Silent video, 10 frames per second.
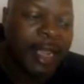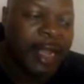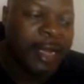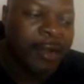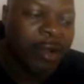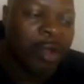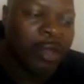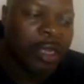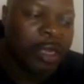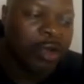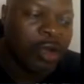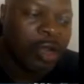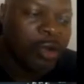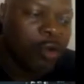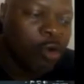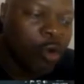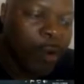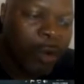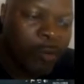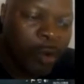then in the
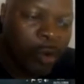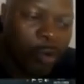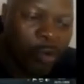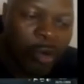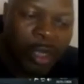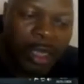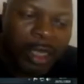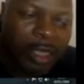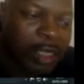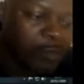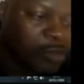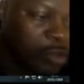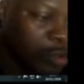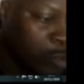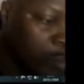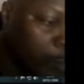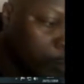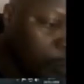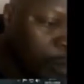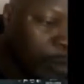lower row it gives you
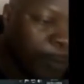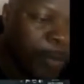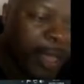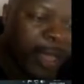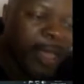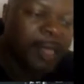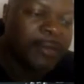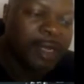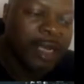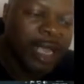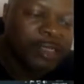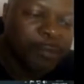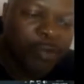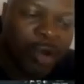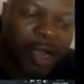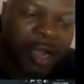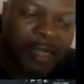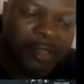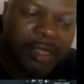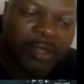the pair, the last
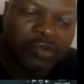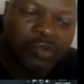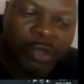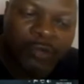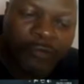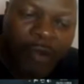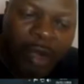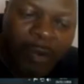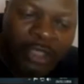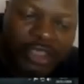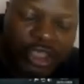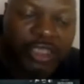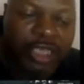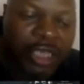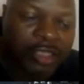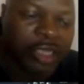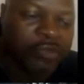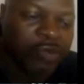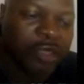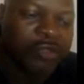price, 24-hour change,
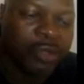etc.